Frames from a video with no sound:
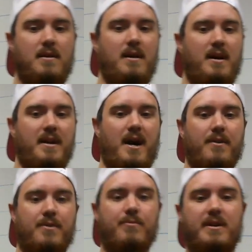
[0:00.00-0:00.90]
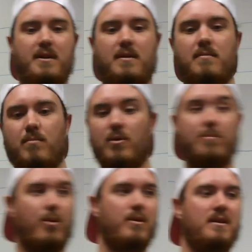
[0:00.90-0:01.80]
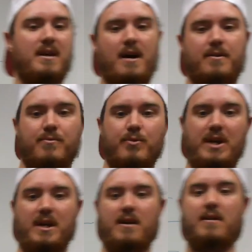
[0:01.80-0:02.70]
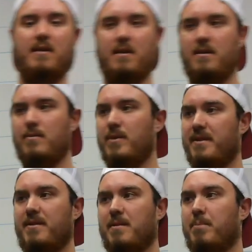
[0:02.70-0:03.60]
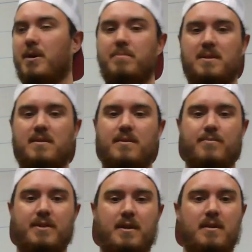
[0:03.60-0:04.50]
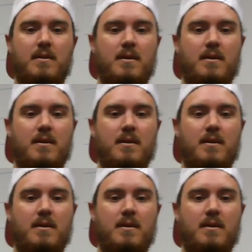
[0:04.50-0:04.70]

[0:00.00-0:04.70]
and how to read it. More importantly, how to read with a purpose to the reading.